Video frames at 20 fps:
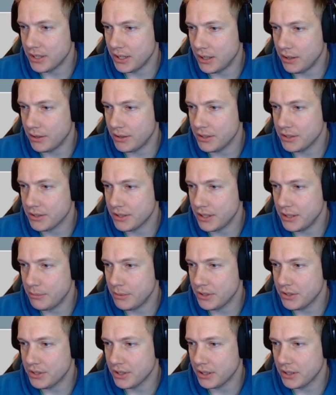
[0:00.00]
Honestly,
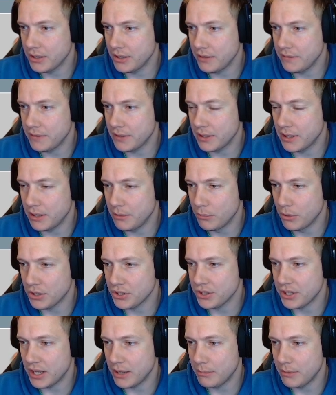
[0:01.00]
been significantly more
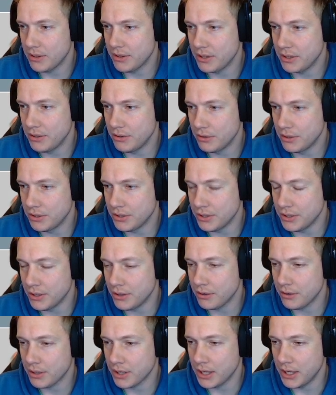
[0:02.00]
stable than Unity.
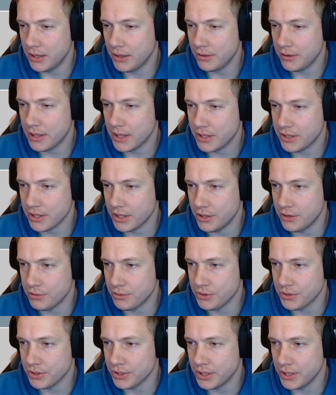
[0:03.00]
Okay, that's
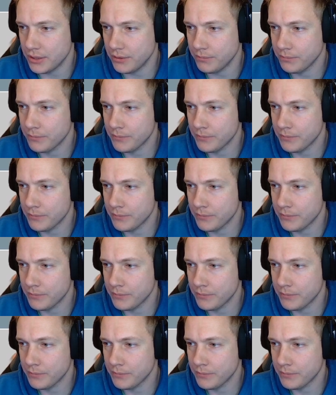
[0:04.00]
interesting.